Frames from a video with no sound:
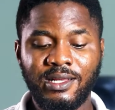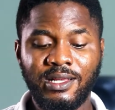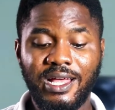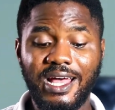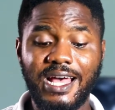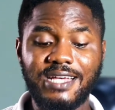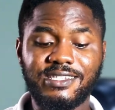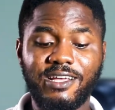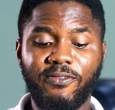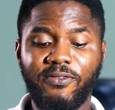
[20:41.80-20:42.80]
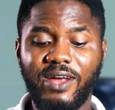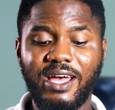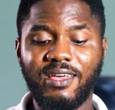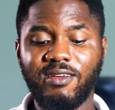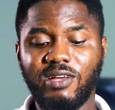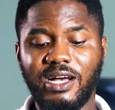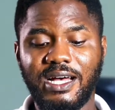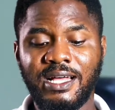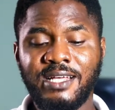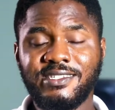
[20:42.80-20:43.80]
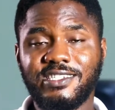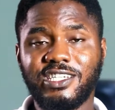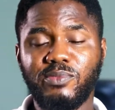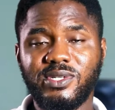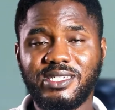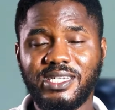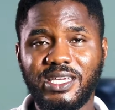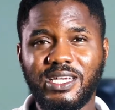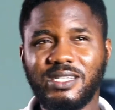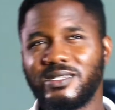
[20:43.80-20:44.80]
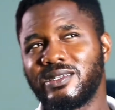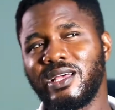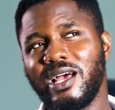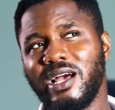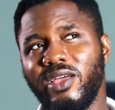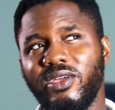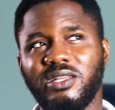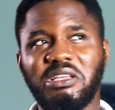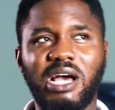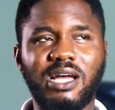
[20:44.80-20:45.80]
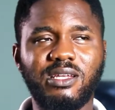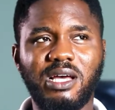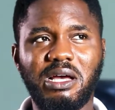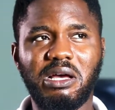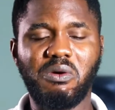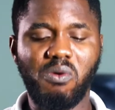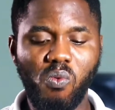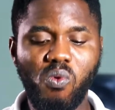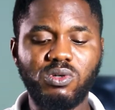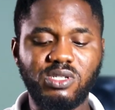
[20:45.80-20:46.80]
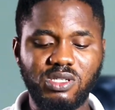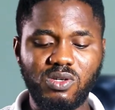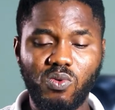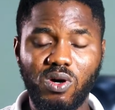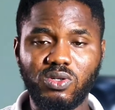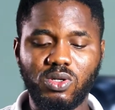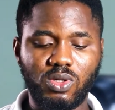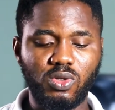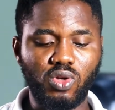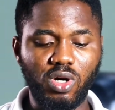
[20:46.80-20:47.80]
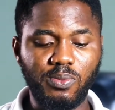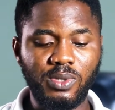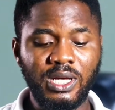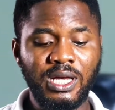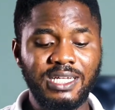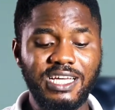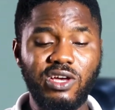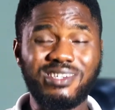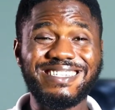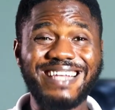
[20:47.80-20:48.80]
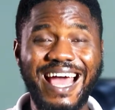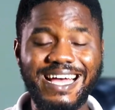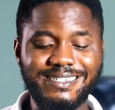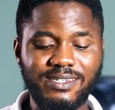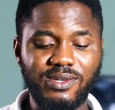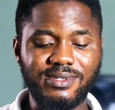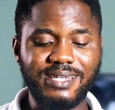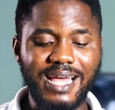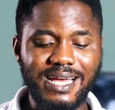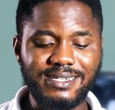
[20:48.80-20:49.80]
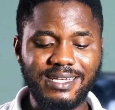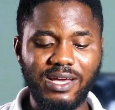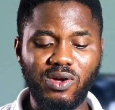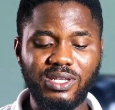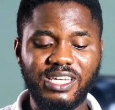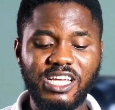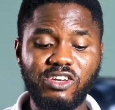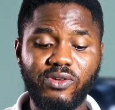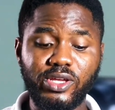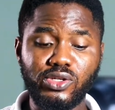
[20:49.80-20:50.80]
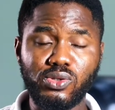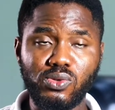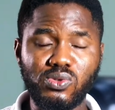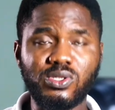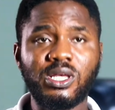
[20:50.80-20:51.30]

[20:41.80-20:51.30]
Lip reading: stir fry, sesame seeds. You can add seal walnut on top. Then your snacks can contain green juice,